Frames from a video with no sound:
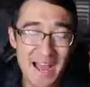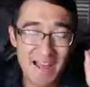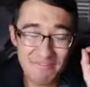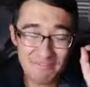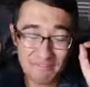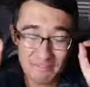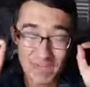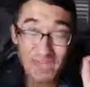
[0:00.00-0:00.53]

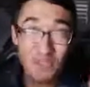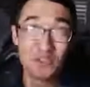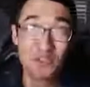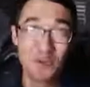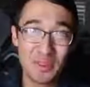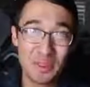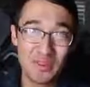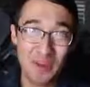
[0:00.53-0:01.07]
I've made
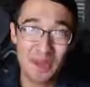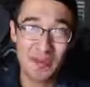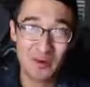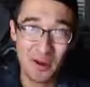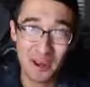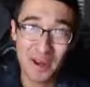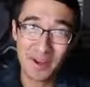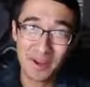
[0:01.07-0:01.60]
sure that my
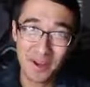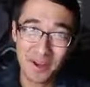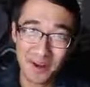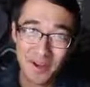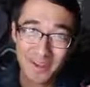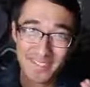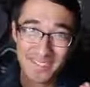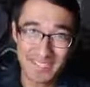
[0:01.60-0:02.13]
credit
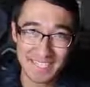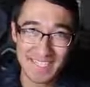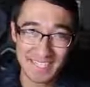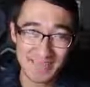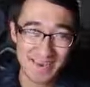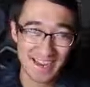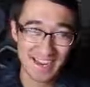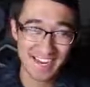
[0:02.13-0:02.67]
card is linked
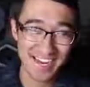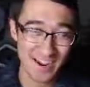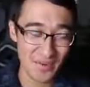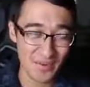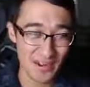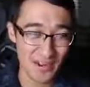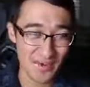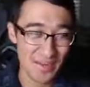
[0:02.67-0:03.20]
to my
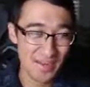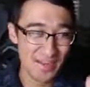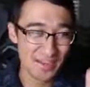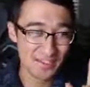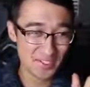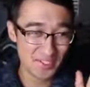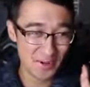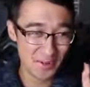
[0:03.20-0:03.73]
account now,
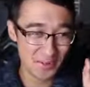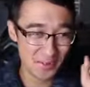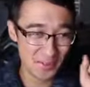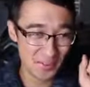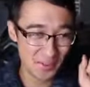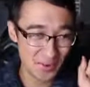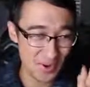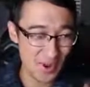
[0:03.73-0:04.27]
so
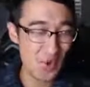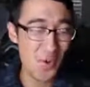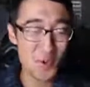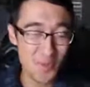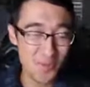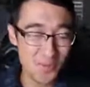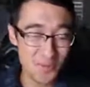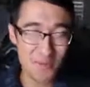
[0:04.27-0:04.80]

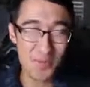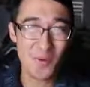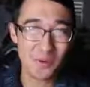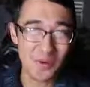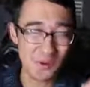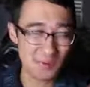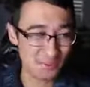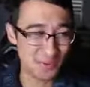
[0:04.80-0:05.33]
no
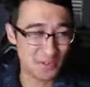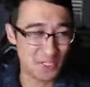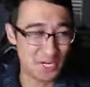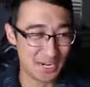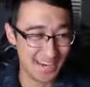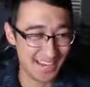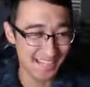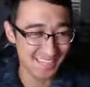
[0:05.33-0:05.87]
more
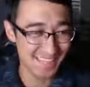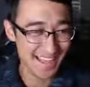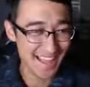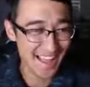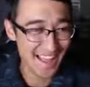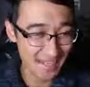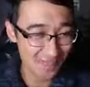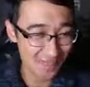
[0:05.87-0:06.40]
bullshit.
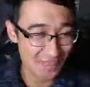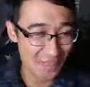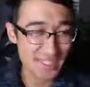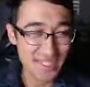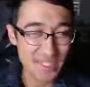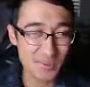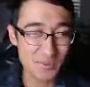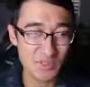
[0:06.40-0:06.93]
It looks
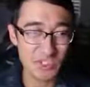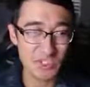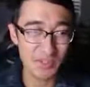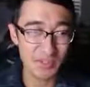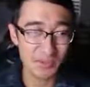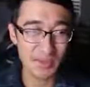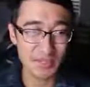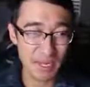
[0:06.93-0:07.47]
like someone's just
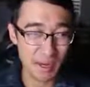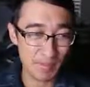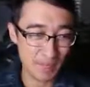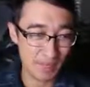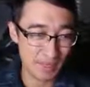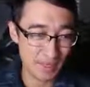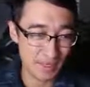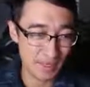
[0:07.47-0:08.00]
barely
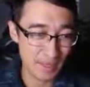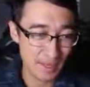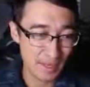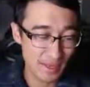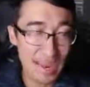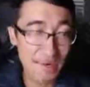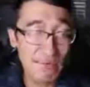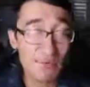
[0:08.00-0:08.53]
outbid me.
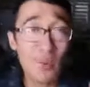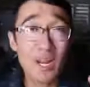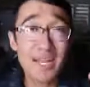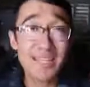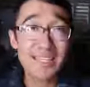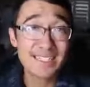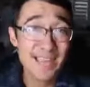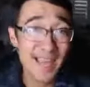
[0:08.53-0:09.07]
And from what I
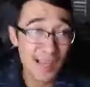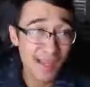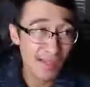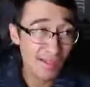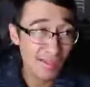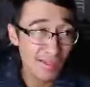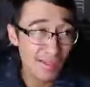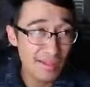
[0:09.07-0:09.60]
can
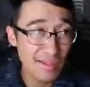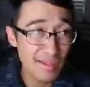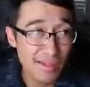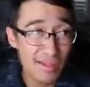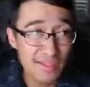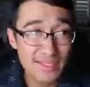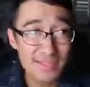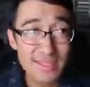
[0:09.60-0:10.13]
tell,
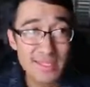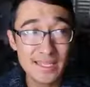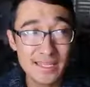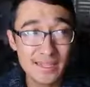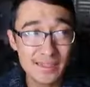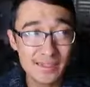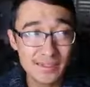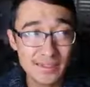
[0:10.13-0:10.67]
this
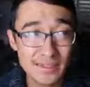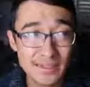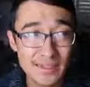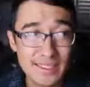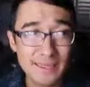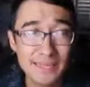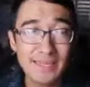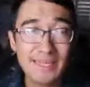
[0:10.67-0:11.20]
thing,
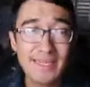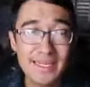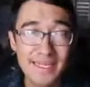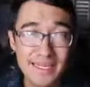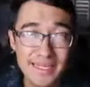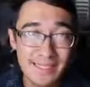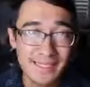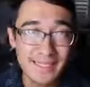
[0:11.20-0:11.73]
to
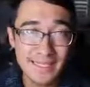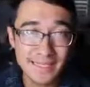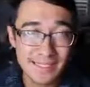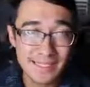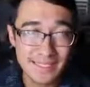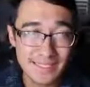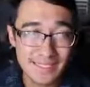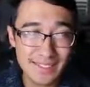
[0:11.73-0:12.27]
me at
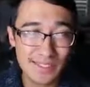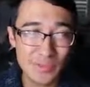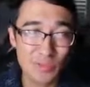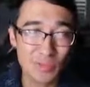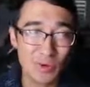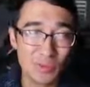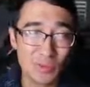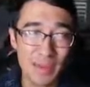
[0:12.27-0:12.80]
least, is
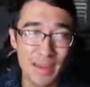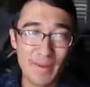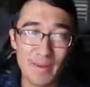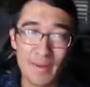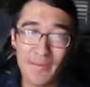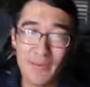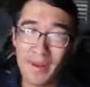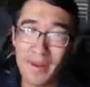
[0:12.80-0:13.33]
worth
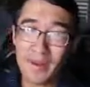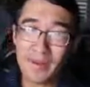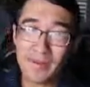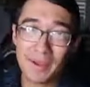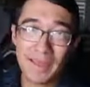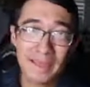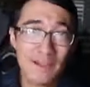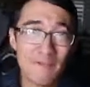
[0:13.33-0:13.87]
maybe
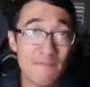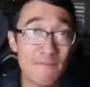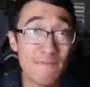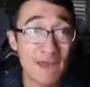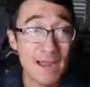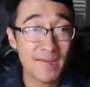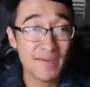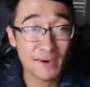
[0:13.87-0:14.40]
around
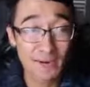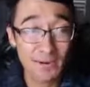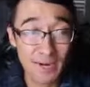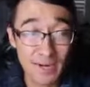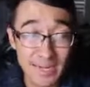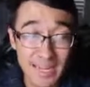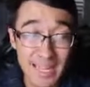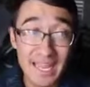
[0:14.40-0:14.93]

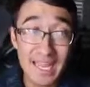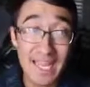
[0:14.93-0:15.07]
500